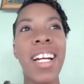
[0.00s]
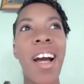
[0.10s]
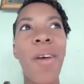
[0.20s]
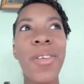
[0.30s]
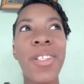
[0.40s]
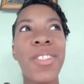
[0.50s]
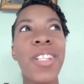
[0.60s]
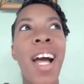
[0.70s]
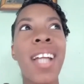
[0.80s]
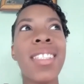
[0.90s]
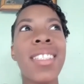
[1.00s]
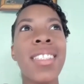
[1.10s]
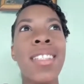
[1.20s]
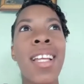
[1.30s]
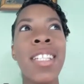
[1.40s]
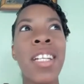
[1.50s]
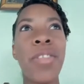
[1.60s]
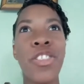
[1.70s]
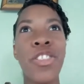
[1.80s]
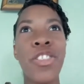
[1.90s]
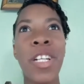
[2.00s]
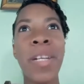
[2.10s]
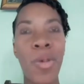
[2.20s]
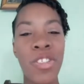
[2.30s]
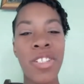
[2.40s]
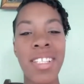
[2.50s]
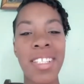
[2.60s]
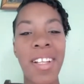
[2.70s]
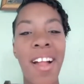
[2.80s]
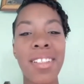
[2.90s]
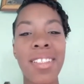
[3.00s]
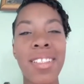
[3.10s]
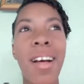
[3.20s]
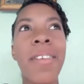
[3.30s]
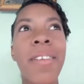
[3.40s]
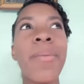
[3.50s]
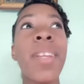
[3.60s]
How could you not deal with your emotions and all this stuff?